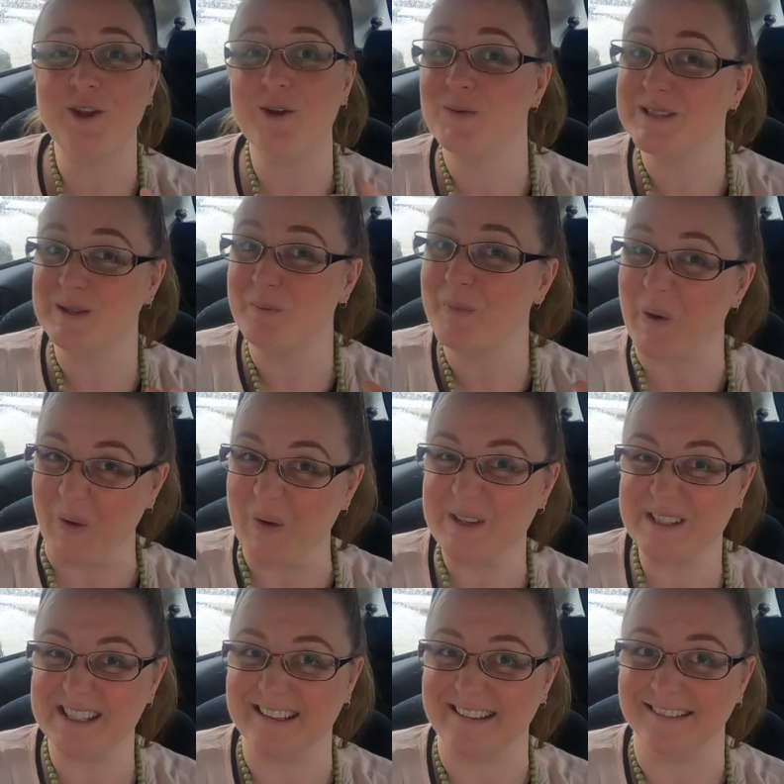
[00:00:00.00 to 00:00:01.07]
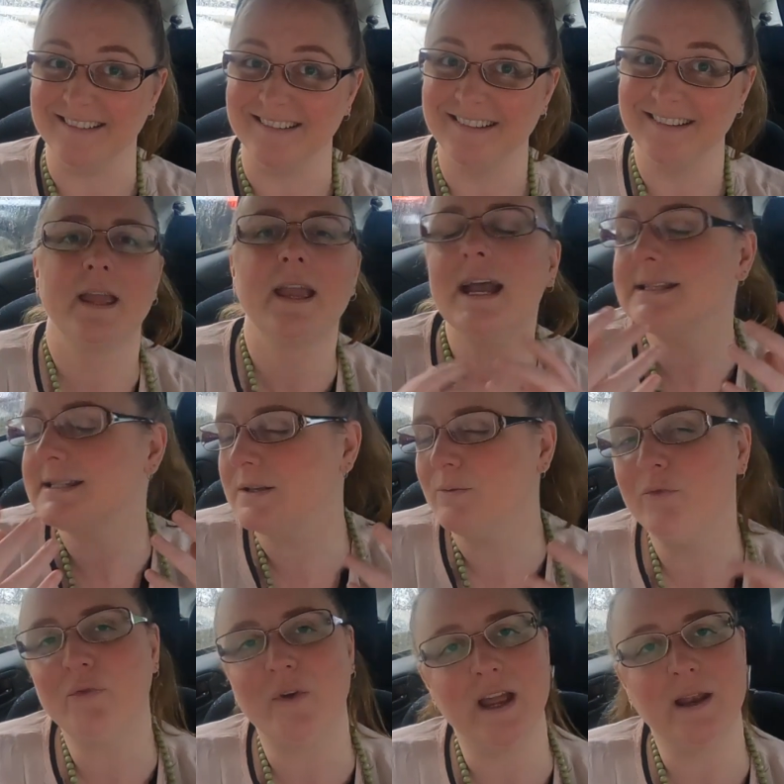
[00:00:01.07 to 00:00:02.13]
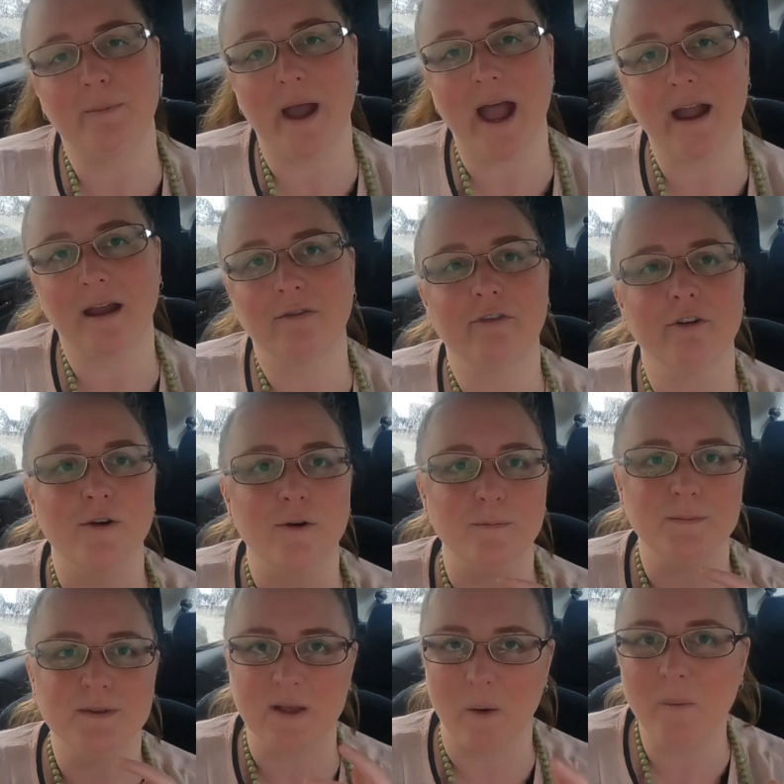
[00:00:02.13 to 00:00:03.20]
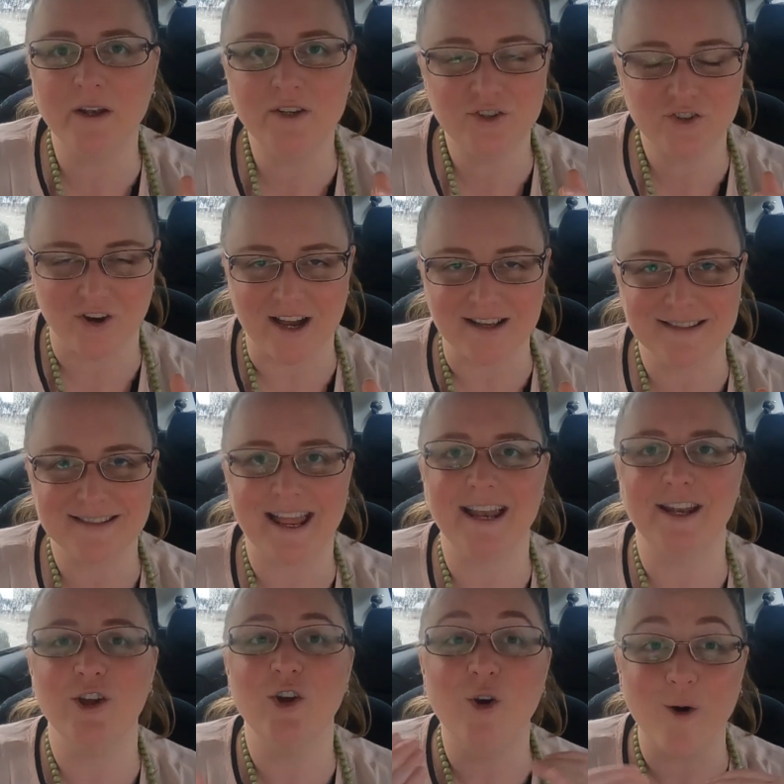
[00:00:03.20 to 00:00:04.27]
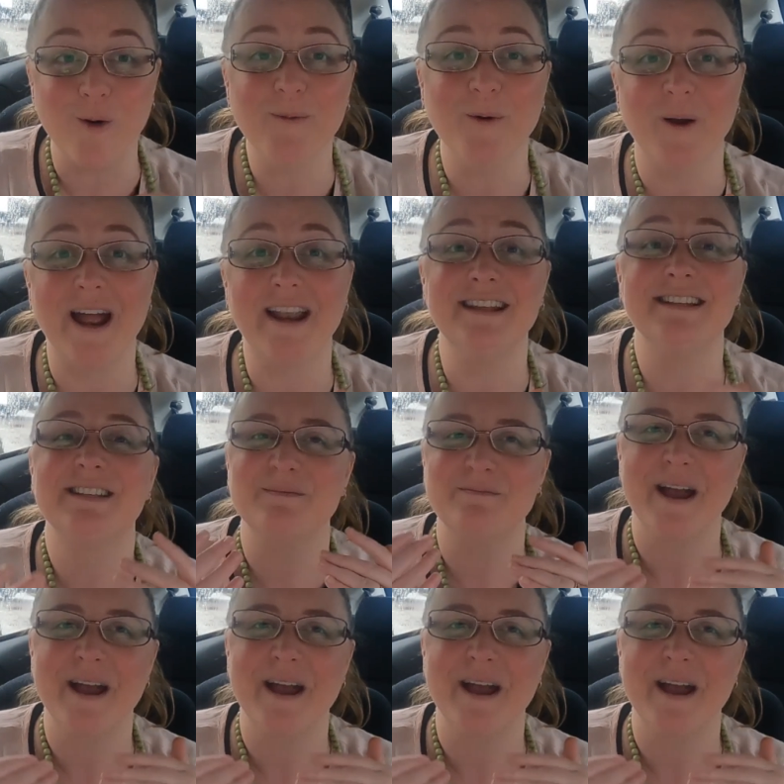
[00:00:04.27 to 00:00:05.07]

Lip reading: you as a person. Get some feedback from someone you trust and incorporate it to